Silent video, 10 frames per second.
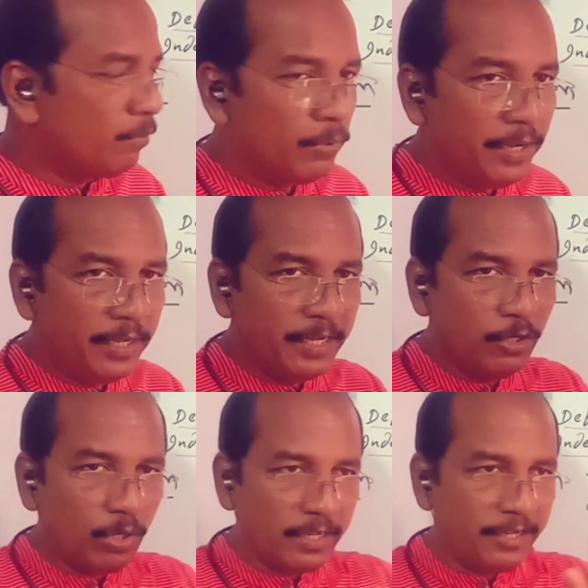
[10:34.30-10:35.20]
we did
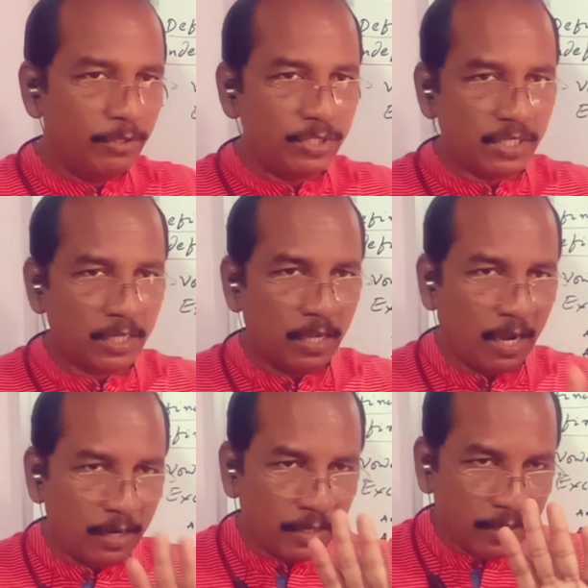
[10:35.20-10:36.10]
not use
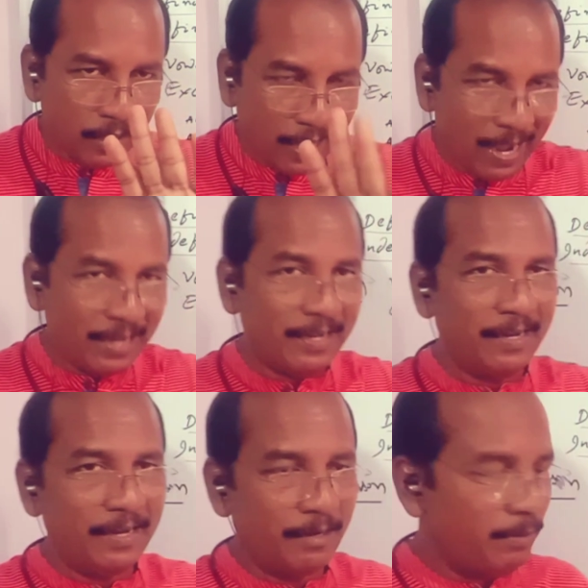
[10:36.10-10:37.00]
article and
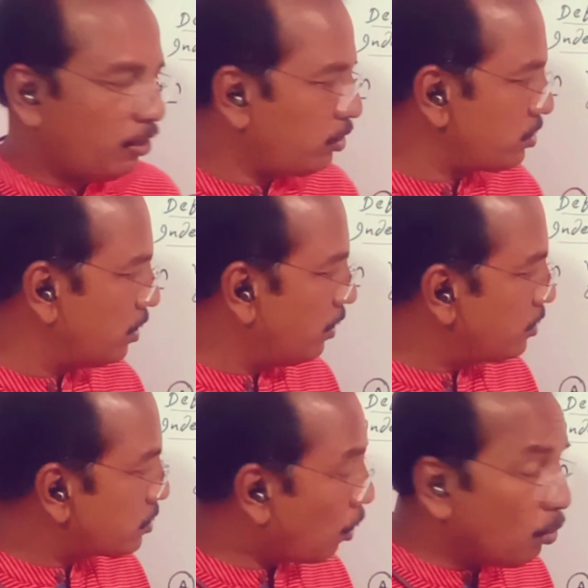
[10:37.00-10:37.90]
here because
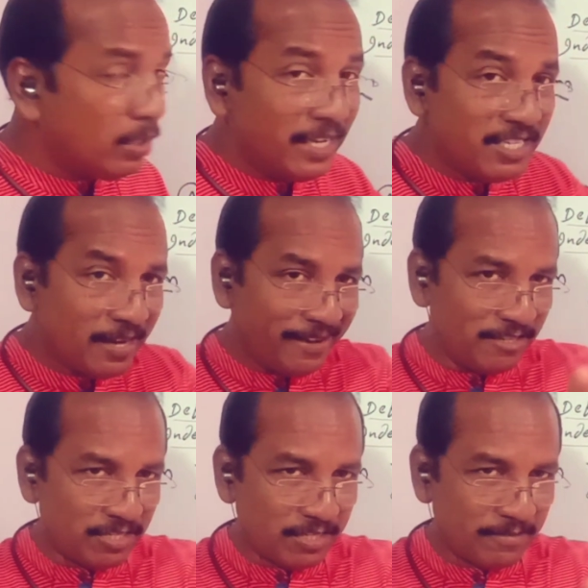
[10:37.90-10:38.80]
sound
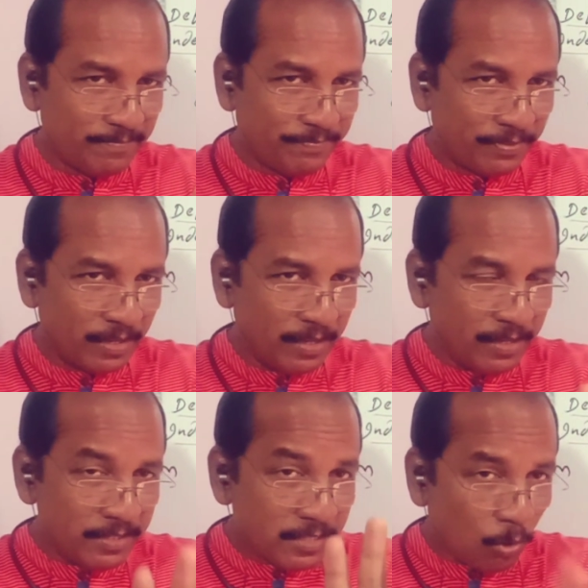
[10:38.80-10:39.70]
decides.
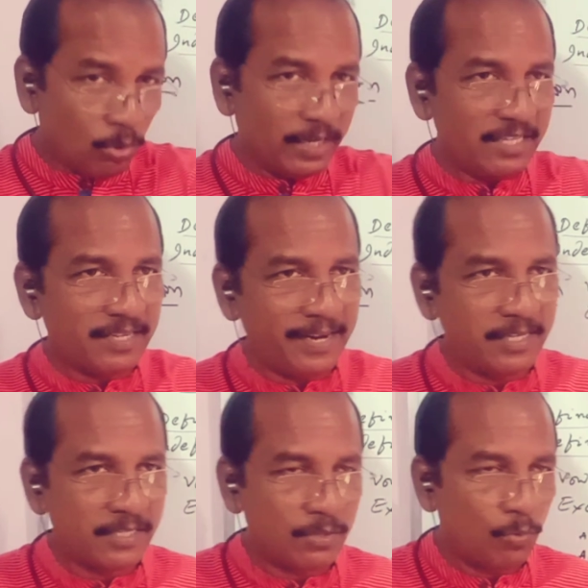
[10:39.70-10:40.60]
Sound
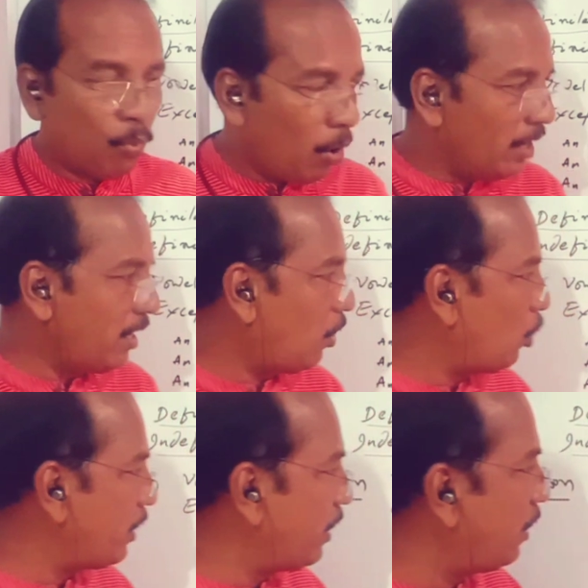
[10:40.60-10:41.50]
decides what
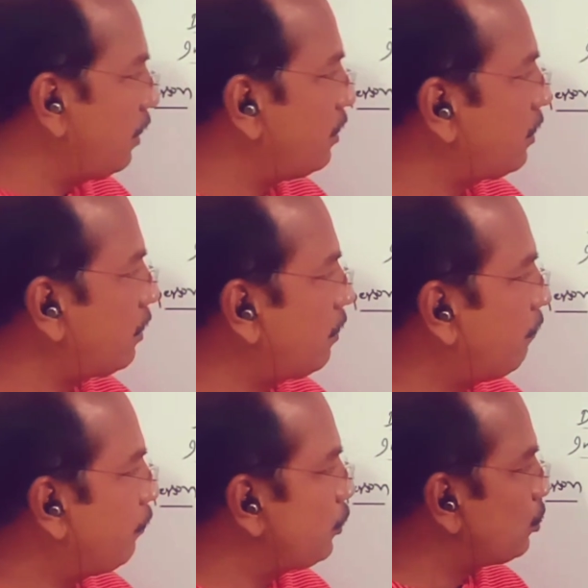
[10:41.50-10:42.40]
article that
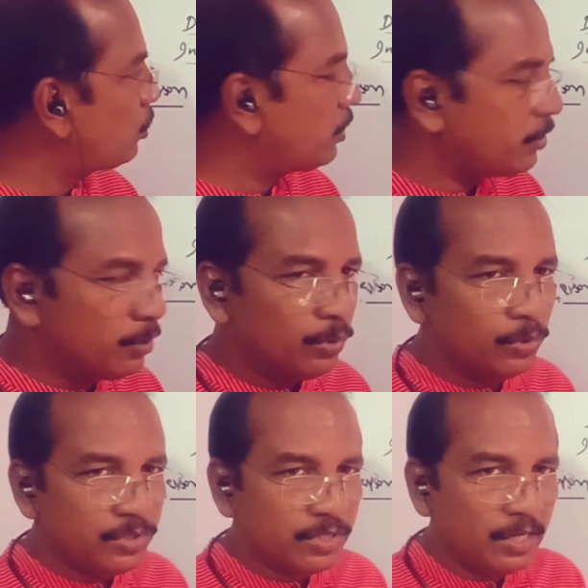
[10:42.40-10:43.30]
we should
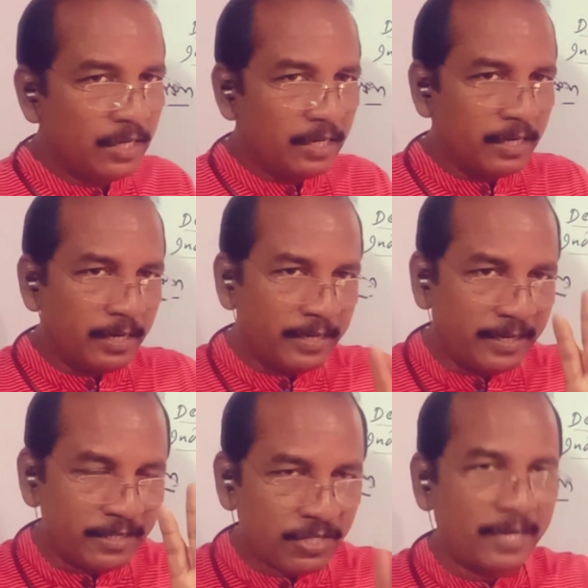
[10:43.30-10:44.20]
use.
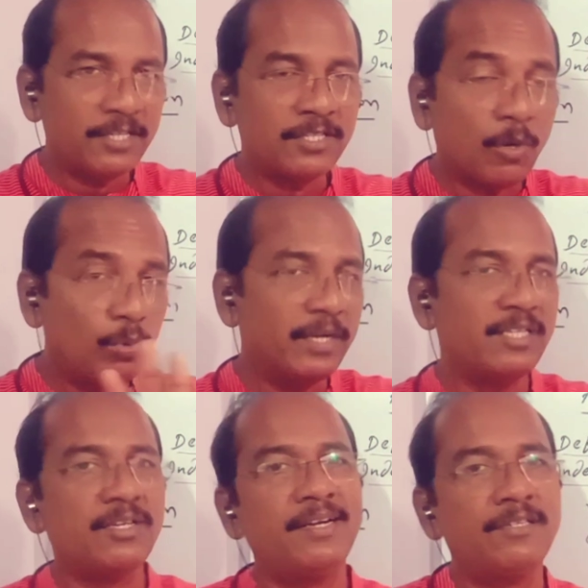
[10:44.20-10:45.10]
It decides, sound
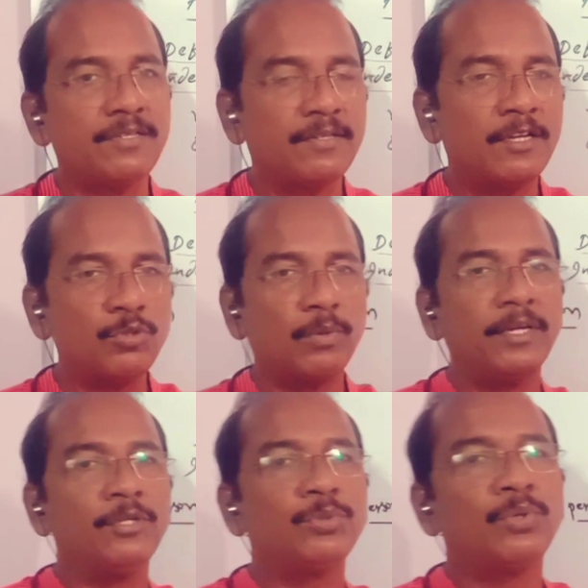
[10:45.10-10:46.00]
decides. That's why
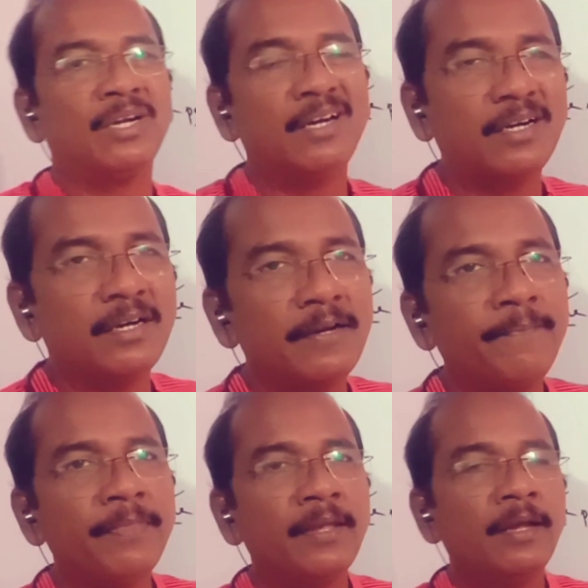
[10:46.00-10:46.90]
you should learn